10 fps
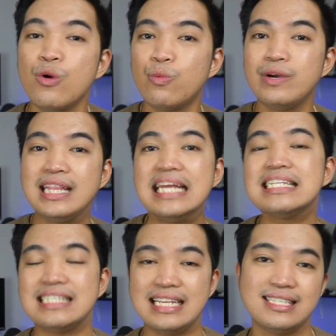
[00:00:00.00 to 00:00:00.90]
within
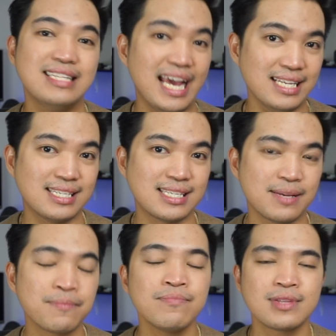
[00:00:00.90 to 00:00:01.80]
60 days.
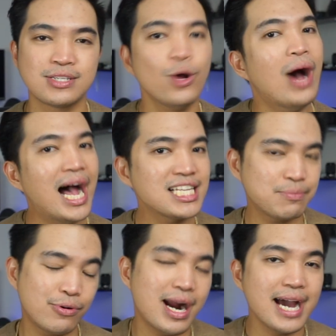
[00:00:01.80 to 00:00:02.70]
So as per
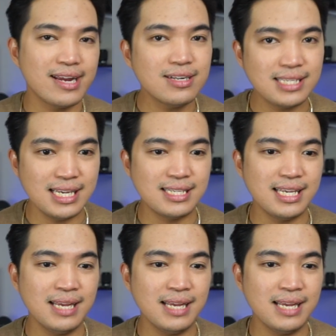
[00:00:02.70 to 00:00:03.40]
IRCC,